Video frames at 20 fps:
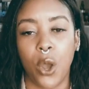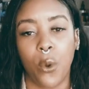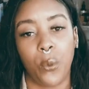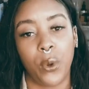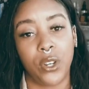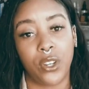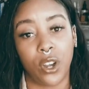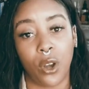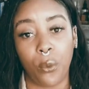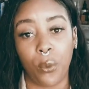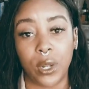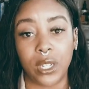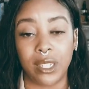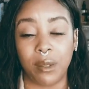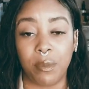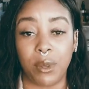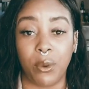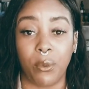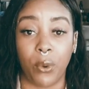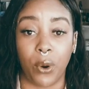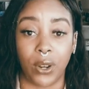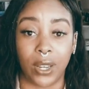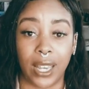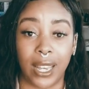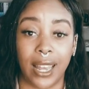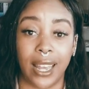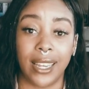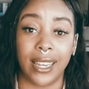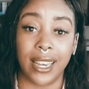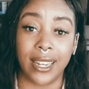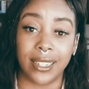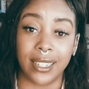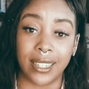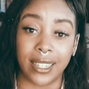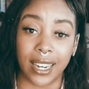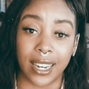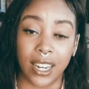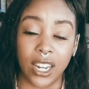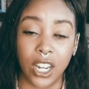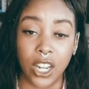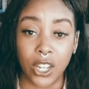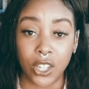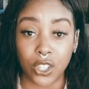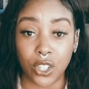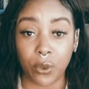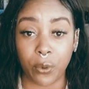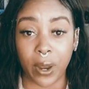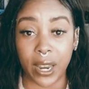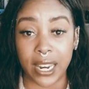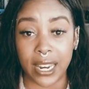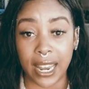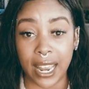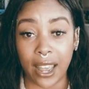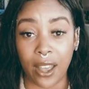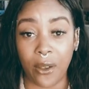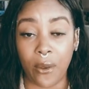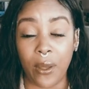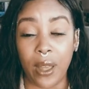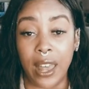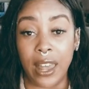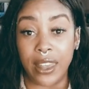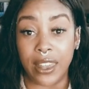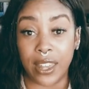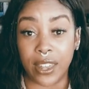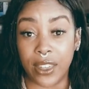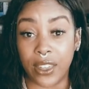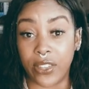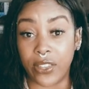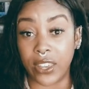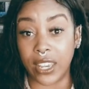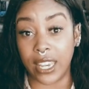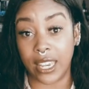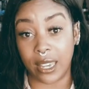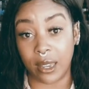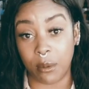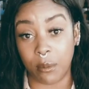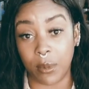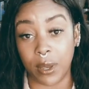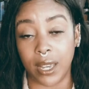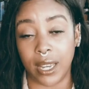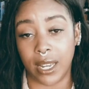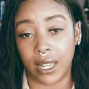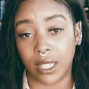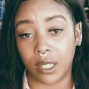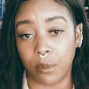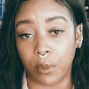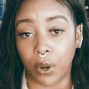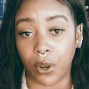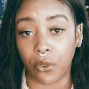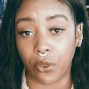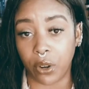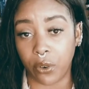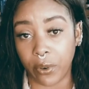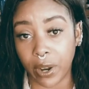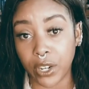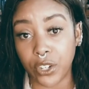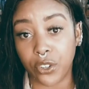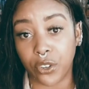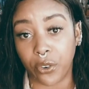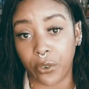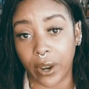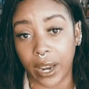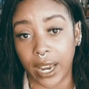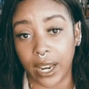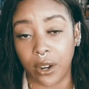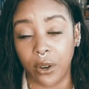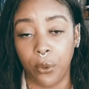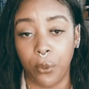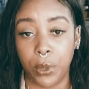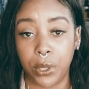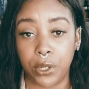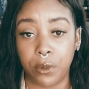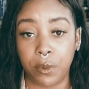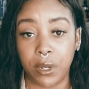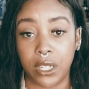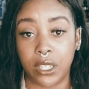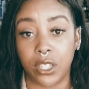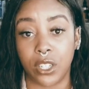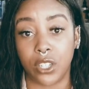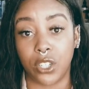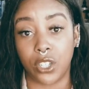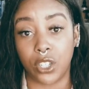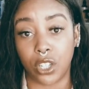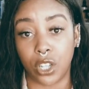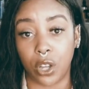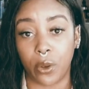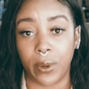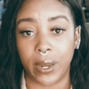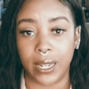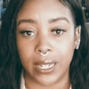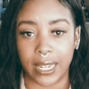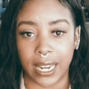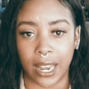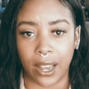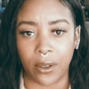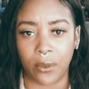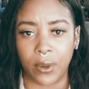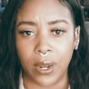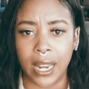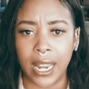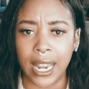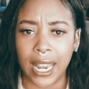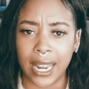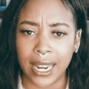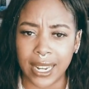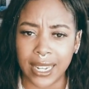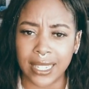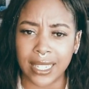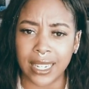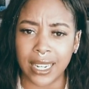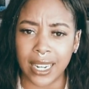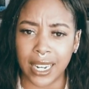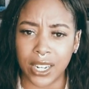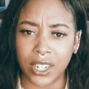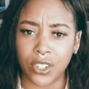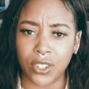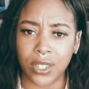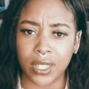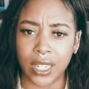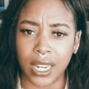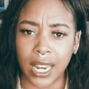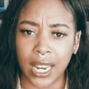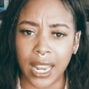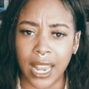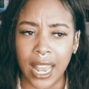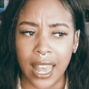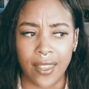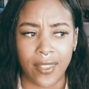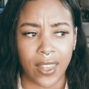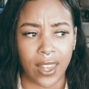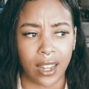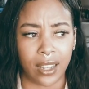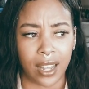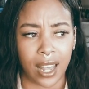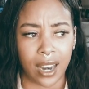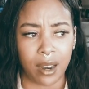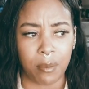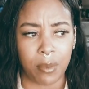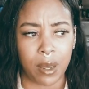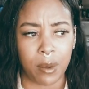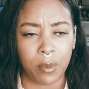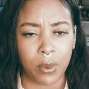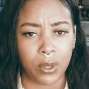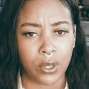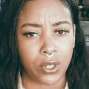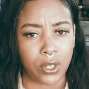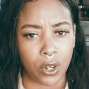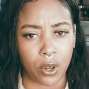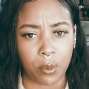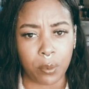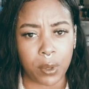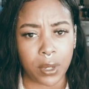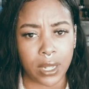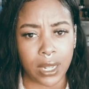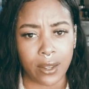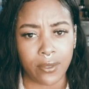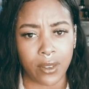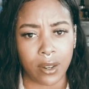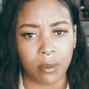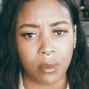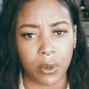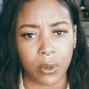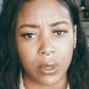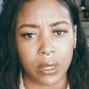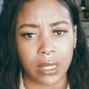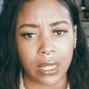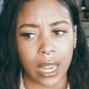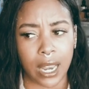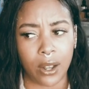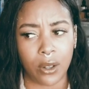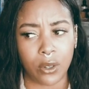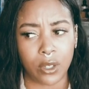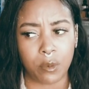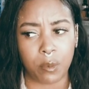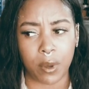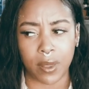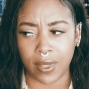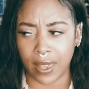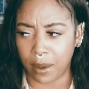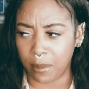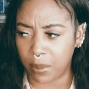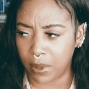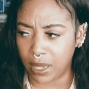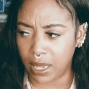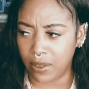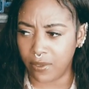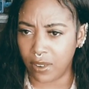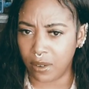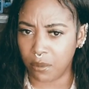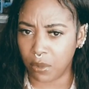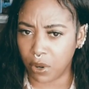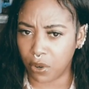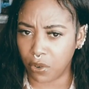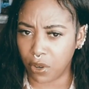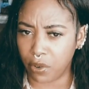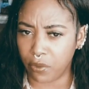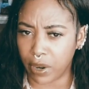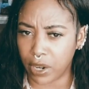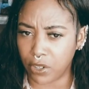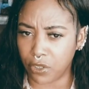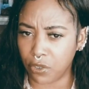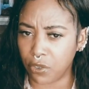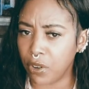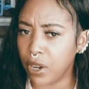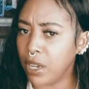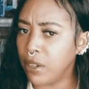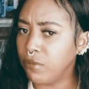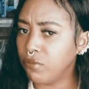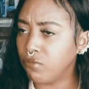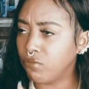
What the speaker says: We don't want to be working against it. So right now, the theme is Mercury retrograde, which means slowing down. And isn't it interesting that a lot of people don't believe in moon cycles, but they believe in Mercury retrograde?